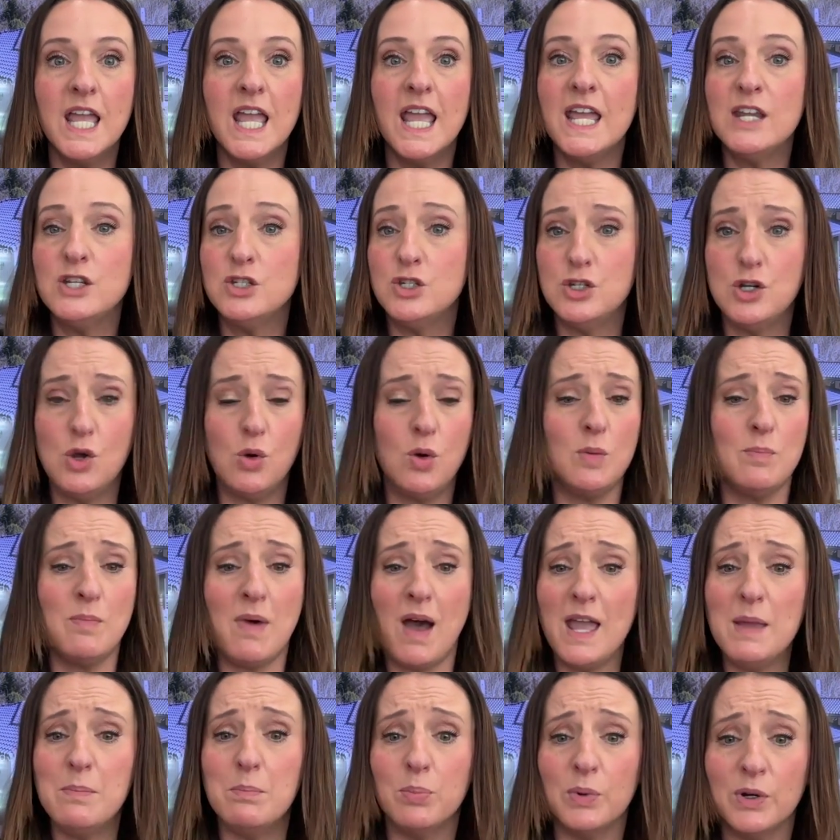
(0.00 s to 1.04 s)
And do you know what
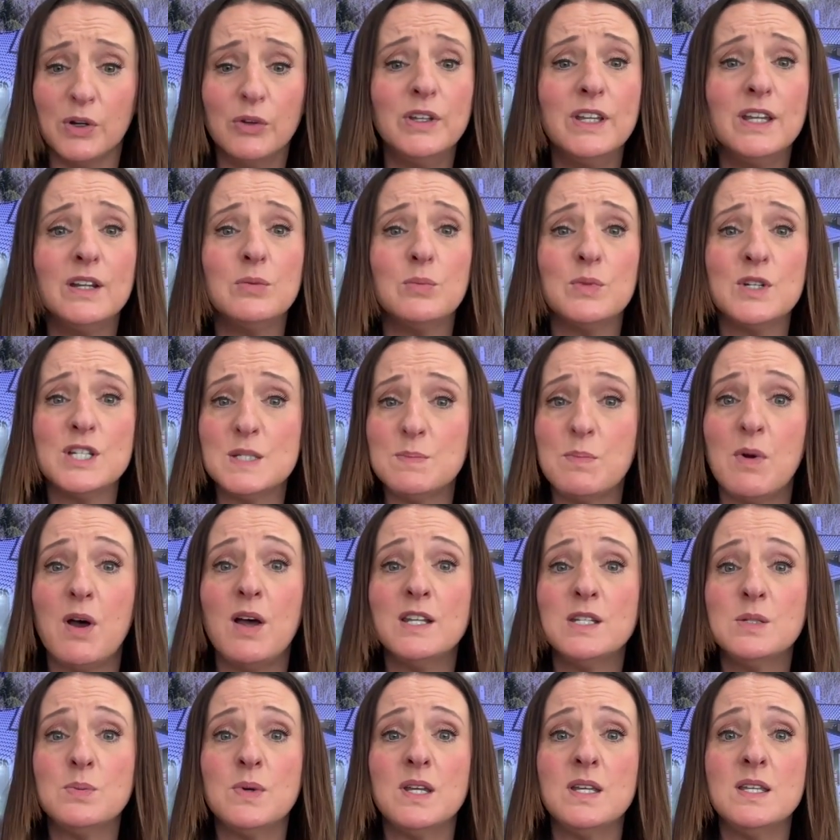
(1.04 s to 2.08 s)
my brilliant
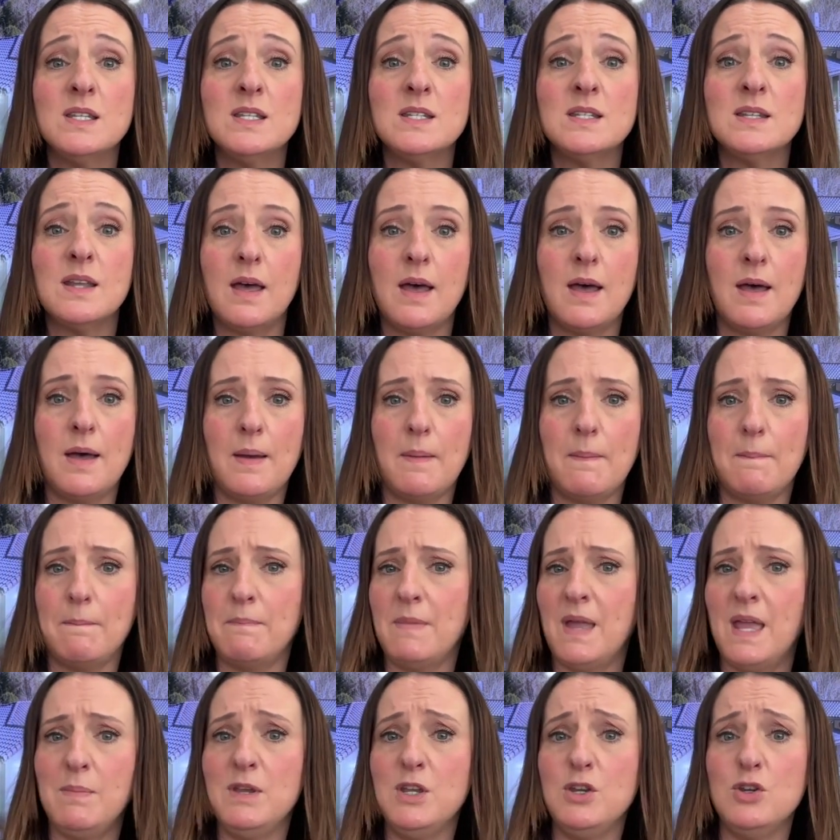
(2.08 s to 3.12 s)
response was?
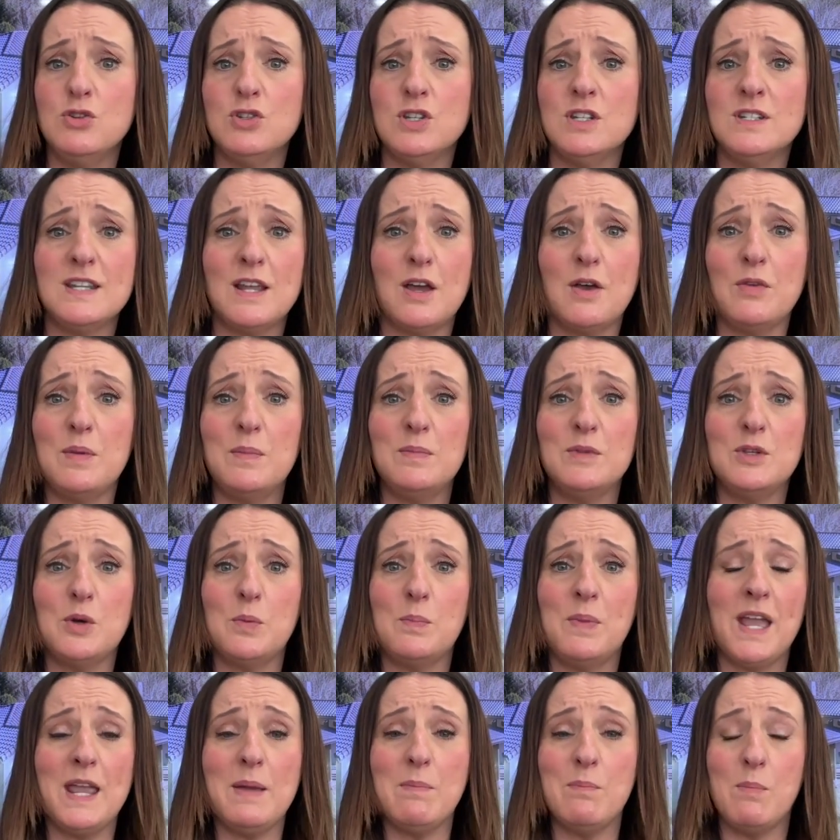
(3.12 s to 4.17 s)
Maybe you should tell them you'll
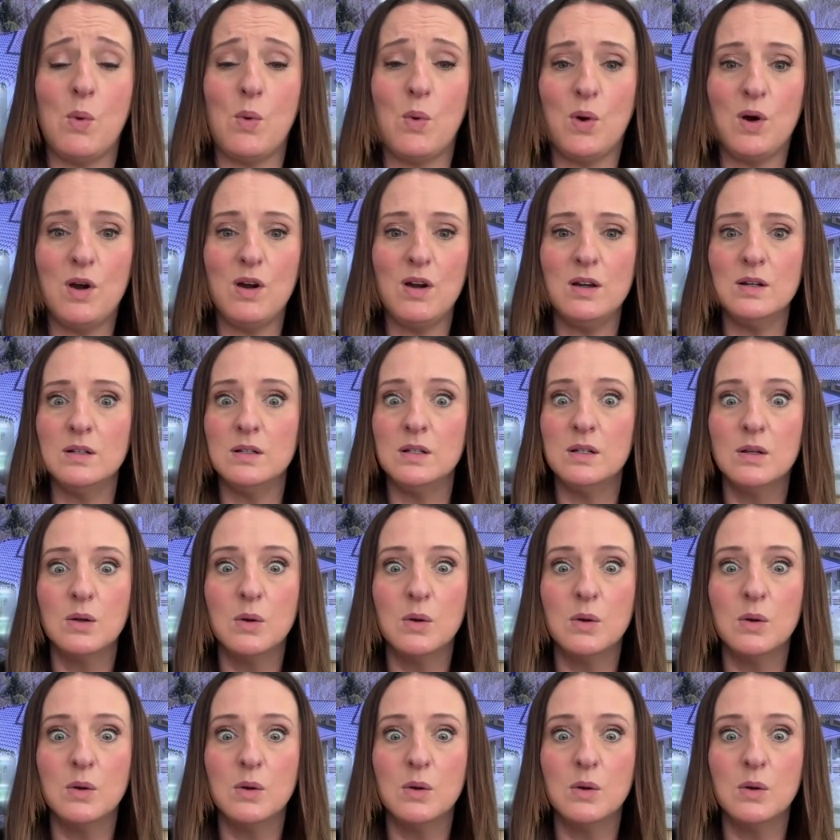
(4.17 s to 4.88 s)
pay more.